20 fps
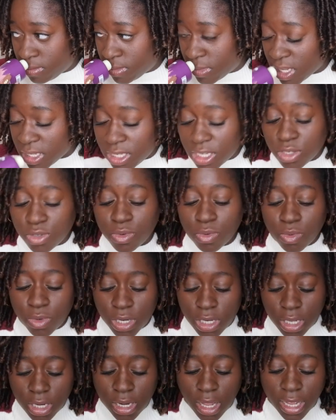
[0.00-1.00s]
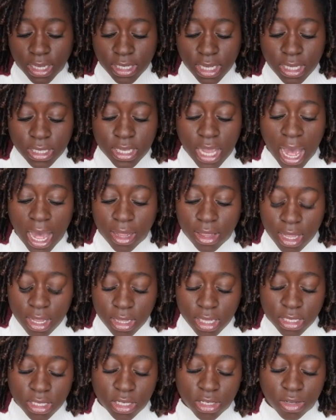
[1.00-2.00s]
this is really nice. It's I
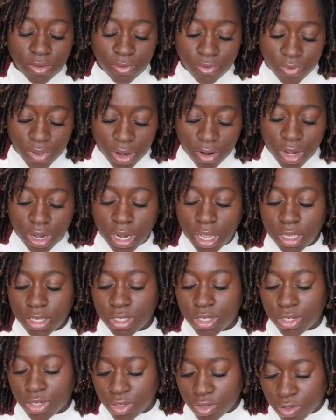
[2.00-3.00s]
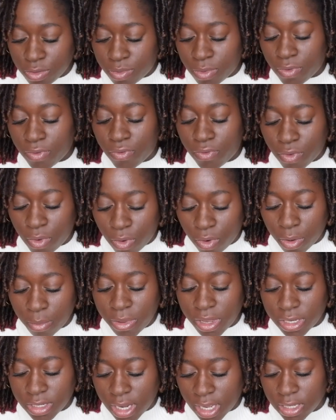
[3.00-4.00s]
think this is a very nice dupe for
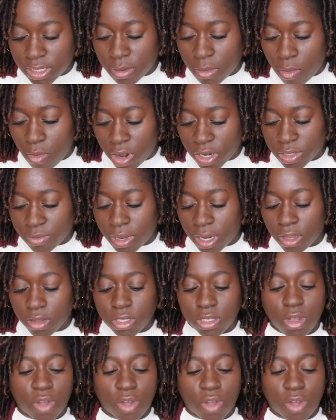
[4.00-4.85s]
Beach Night Summer Marshmallow.